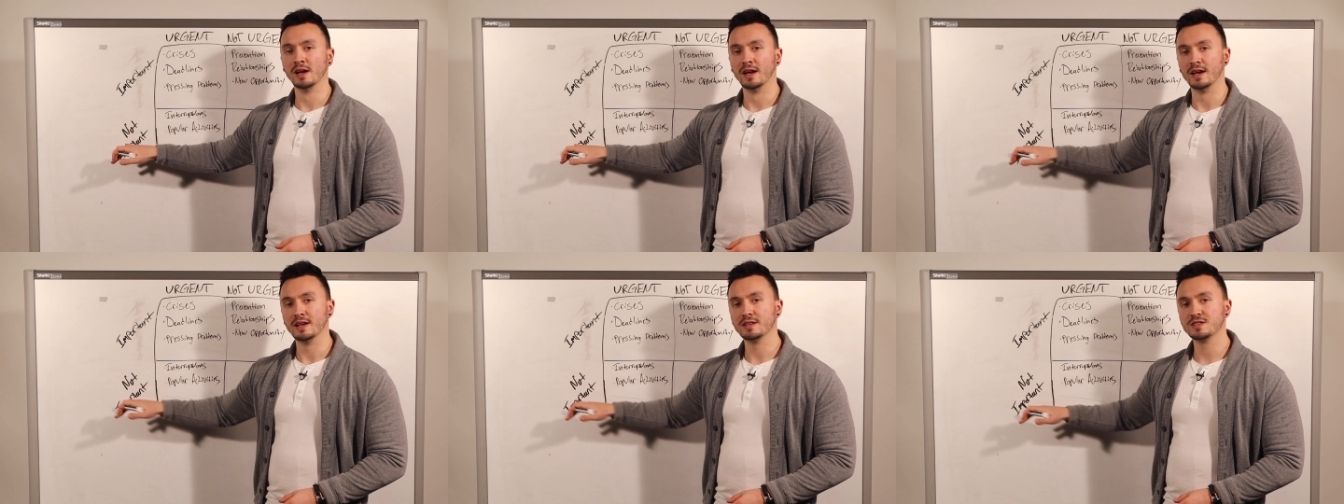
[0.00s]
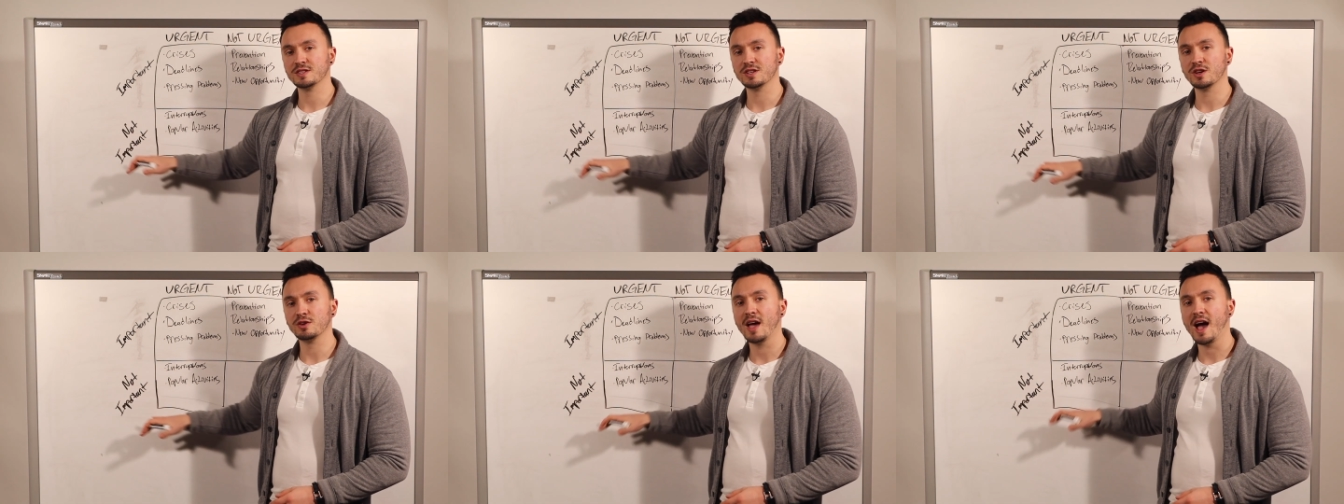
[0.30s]
And
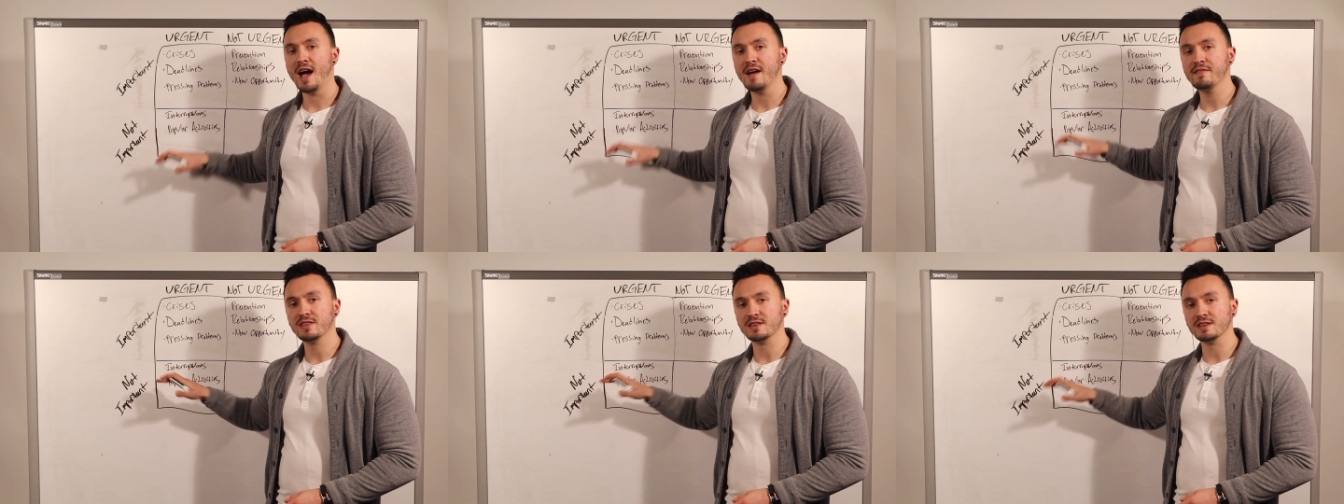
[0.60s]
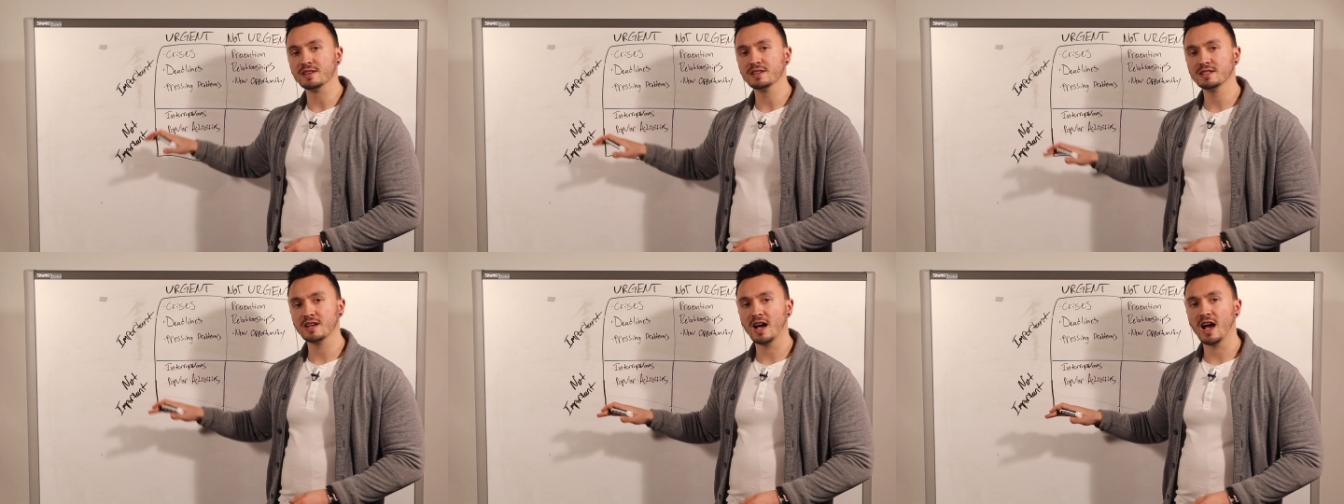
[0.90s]
so you have to
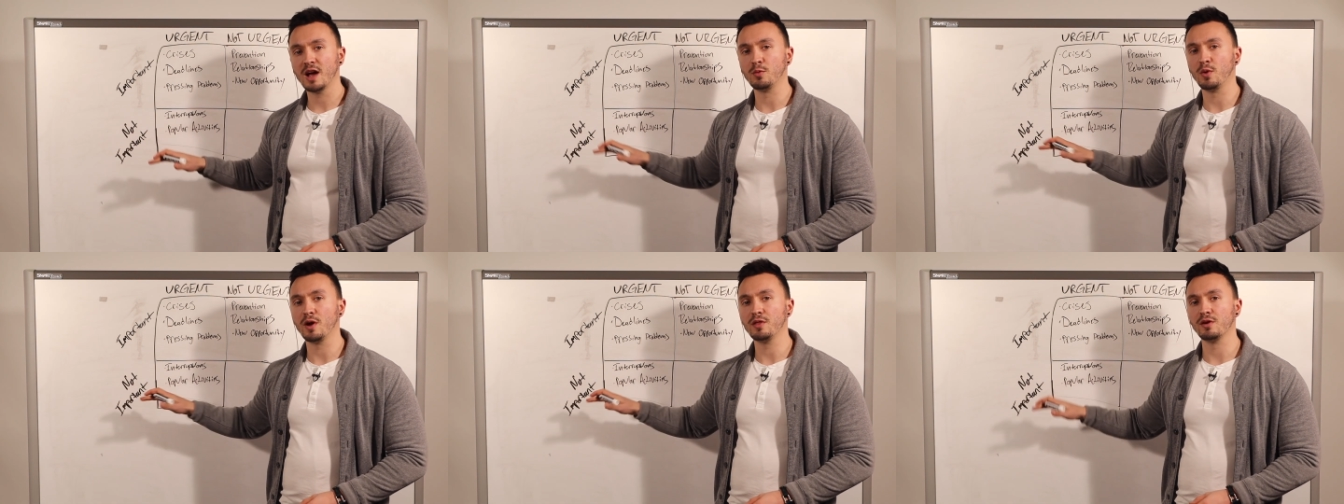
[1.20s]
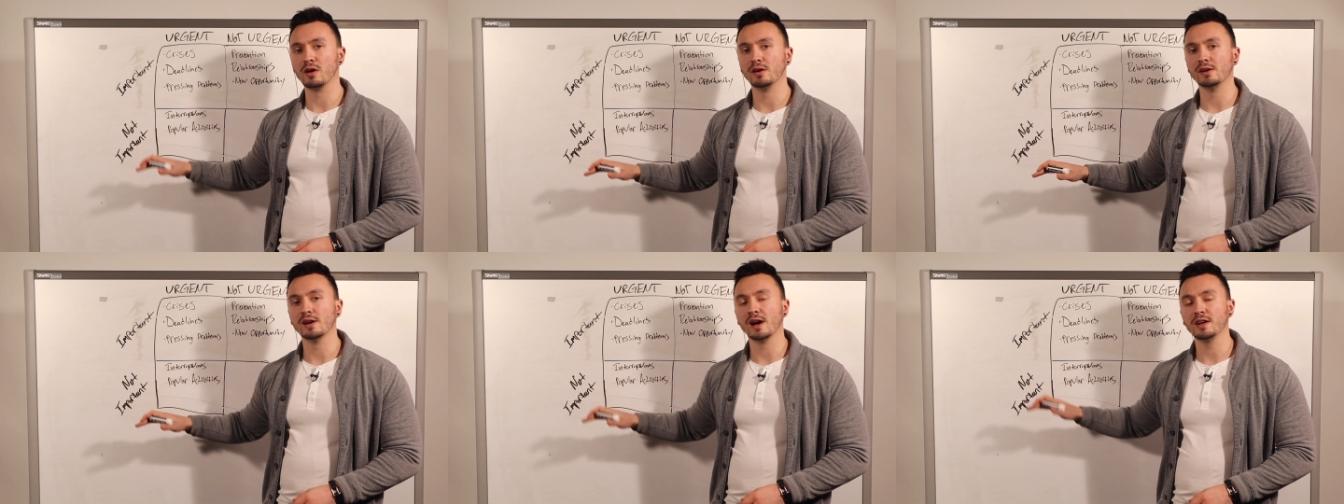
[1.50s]
decide
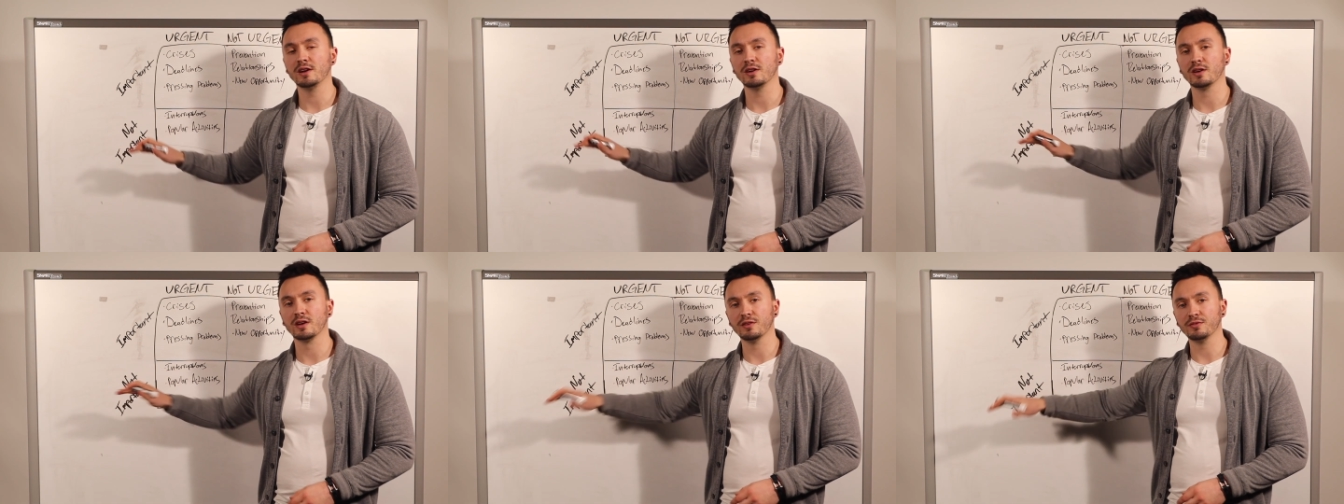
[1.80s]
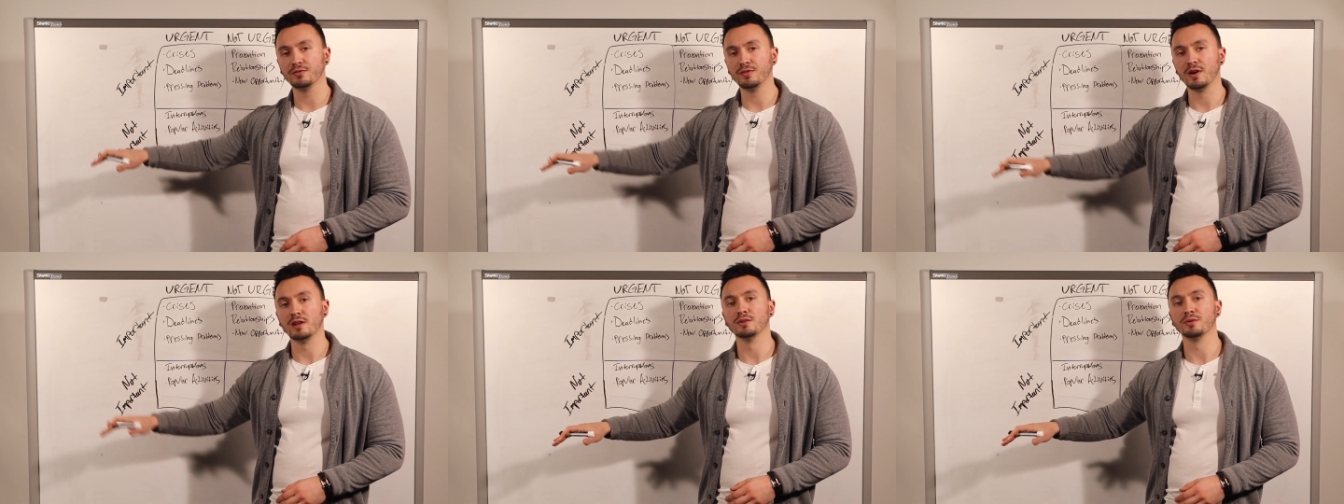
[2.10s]
whether or not you're going
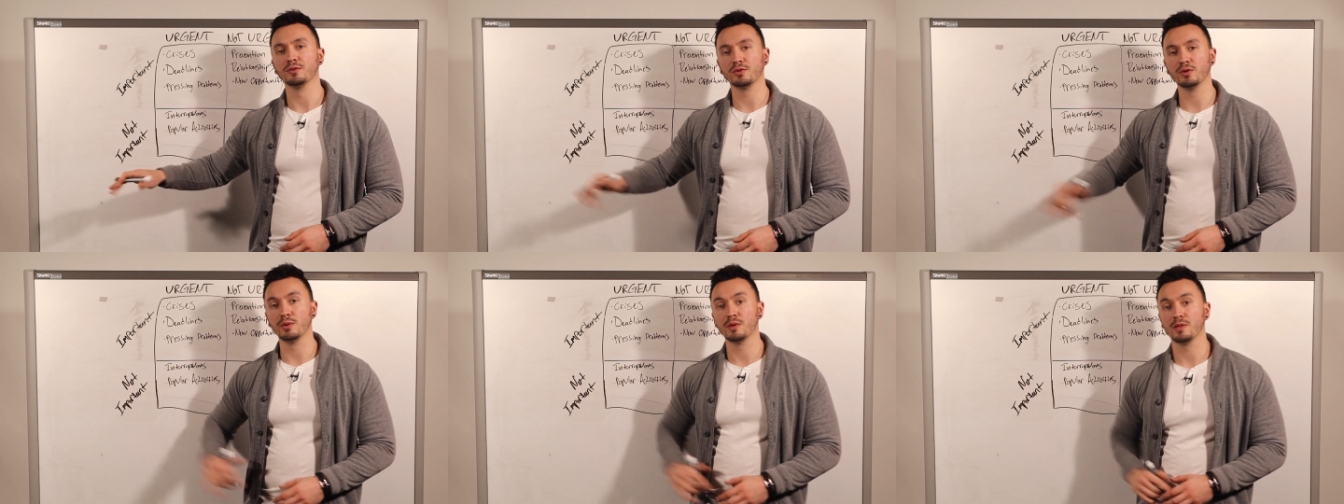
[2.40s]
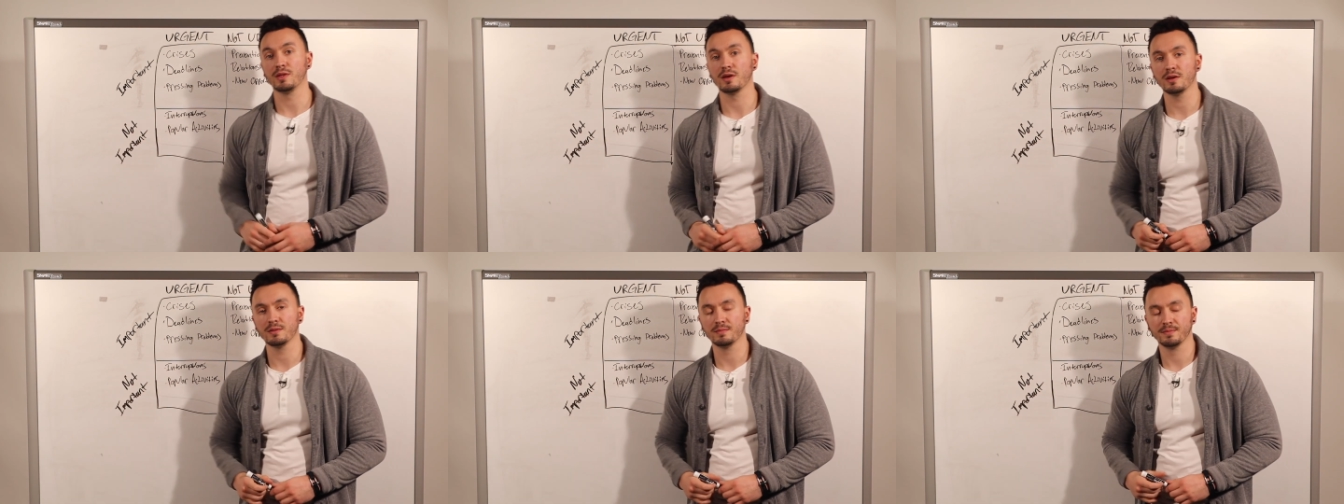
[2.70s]
to follow through
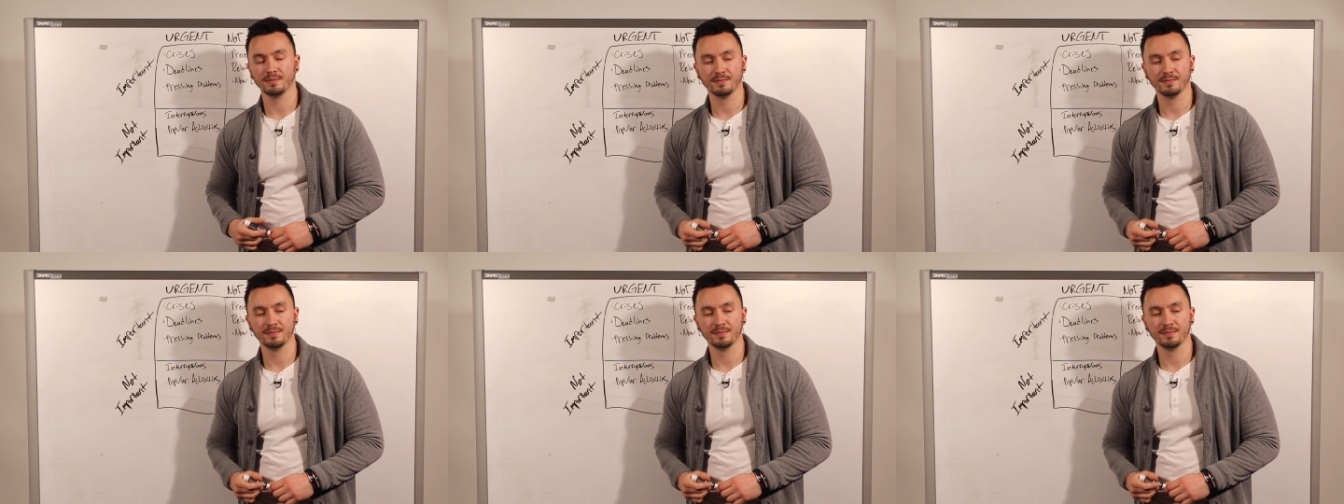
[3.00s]
with it.